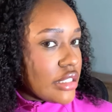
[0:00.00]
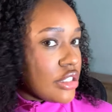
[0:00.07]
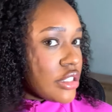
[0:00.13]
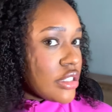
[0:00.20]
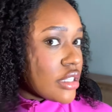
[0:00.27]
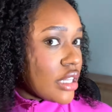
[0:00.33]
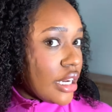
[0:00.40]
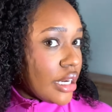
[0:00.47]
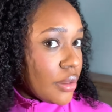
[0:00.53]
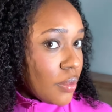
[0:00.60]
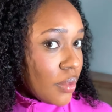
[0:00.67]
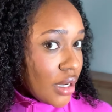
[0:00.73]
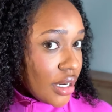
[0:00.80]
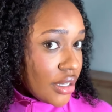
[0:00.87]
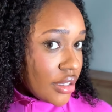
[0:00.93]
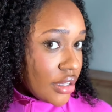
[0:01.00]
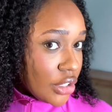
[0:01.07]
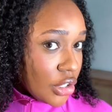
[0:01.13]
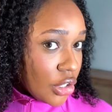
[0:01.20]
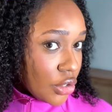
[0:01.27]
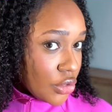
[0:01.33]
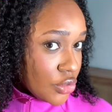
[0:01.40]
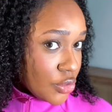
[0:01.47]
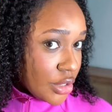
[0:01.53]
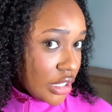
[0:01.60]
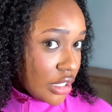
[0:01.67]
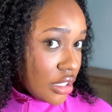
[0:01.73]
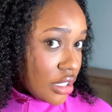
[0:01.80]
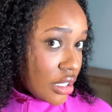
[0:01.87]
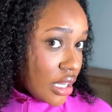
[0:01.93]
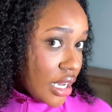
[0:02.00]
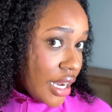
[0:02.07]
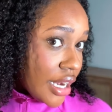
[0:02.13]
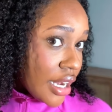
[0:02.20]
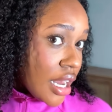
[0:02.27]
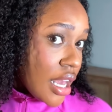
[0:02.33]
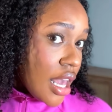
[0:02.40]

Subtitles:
just like what the curls really look like.